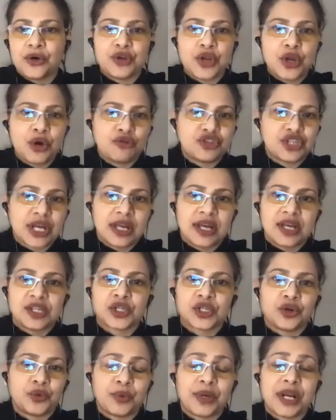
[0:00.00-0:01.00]
Node.js
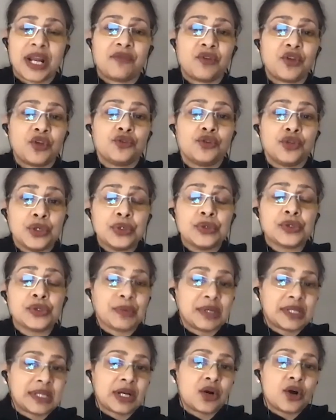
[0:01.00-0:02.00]
code, whatever you use,
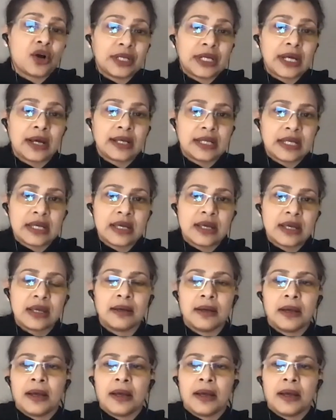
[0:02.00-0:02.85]
what they call an IDE.